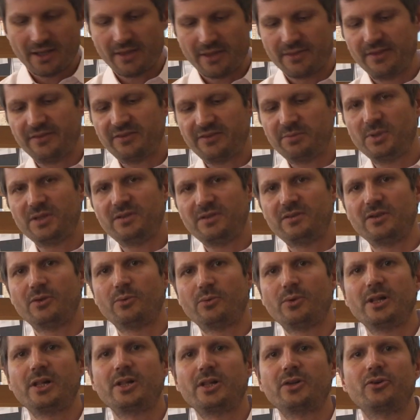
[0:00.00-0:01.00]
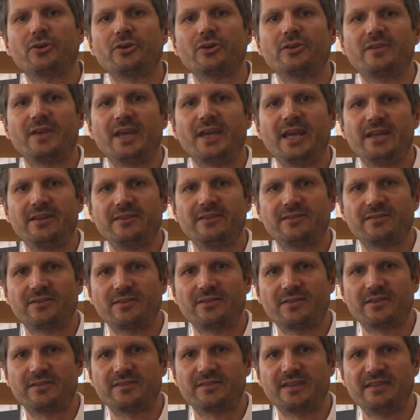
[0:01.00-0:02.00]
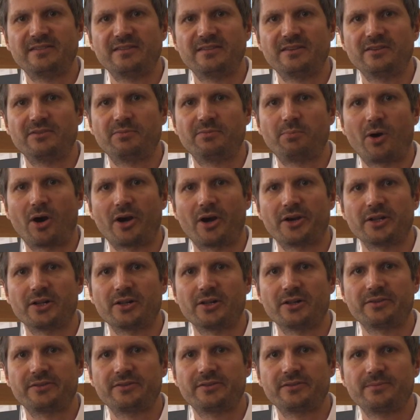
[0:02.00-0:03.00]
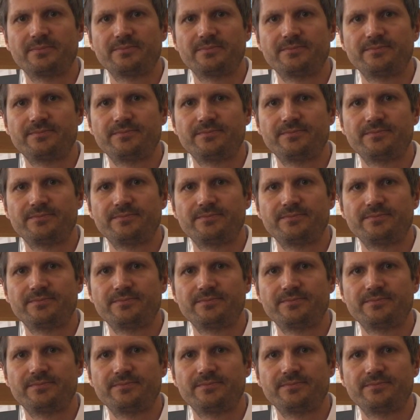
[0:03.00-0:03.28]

This material contains the sensitive particles.